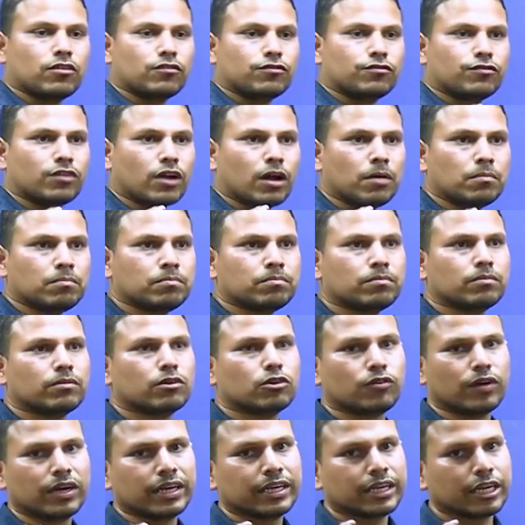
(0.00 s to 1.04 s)
from
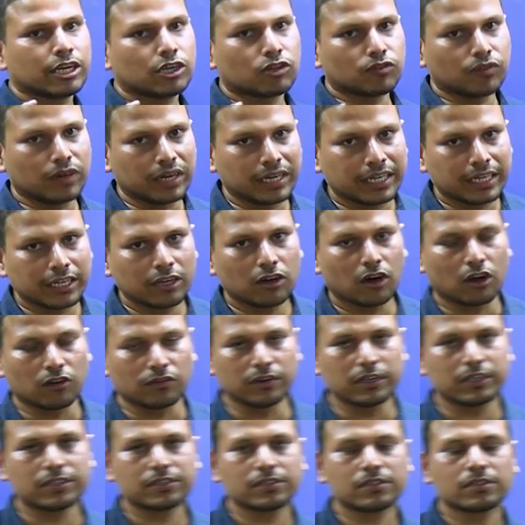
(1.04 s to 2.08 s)
twenty twenty
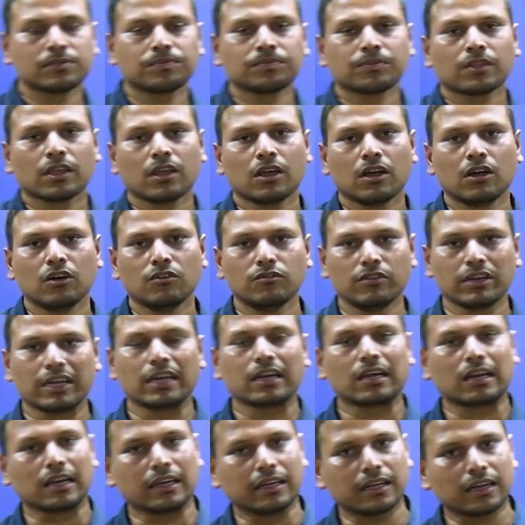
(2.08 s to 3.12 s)
onwards, we
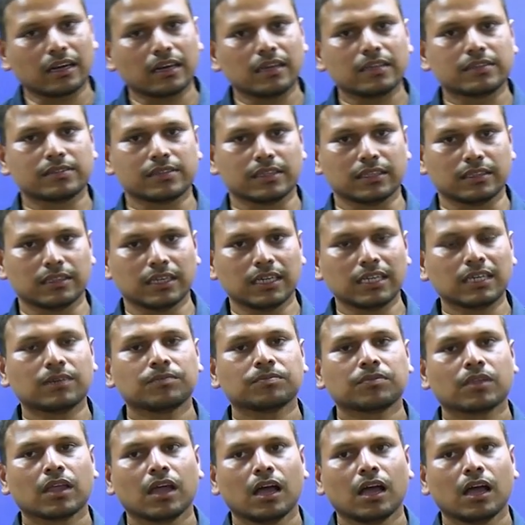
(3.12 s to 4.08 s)
can clearly see that